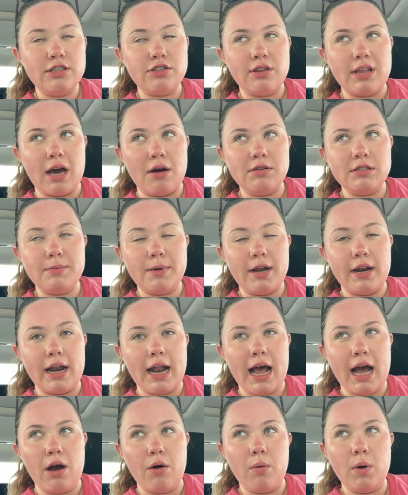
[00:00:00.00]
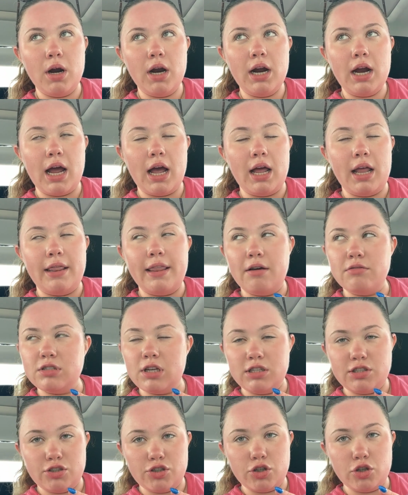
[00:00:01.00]
So that was about an hour and that was
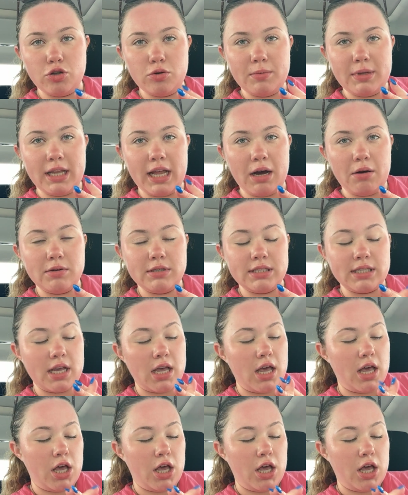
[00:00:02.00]
on Zoom and that was